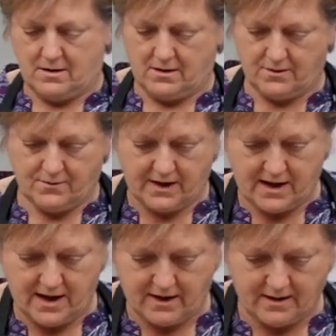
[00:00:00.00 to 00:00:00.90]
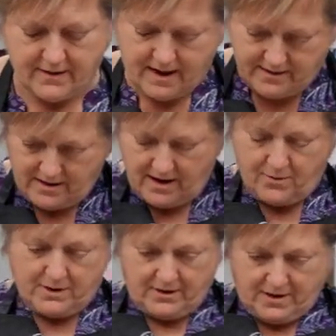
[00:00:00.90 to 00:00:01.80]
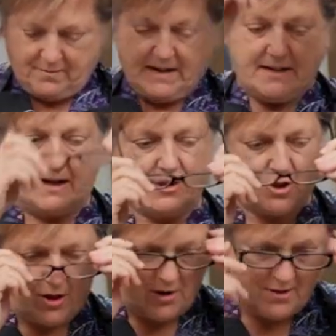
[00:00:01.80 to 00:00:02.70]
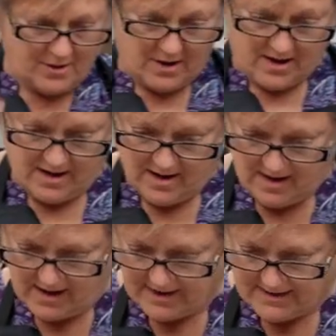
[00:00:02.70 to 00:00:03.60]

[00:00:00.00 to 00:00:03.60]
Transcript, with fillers: Okay, and then I want to look at my texture and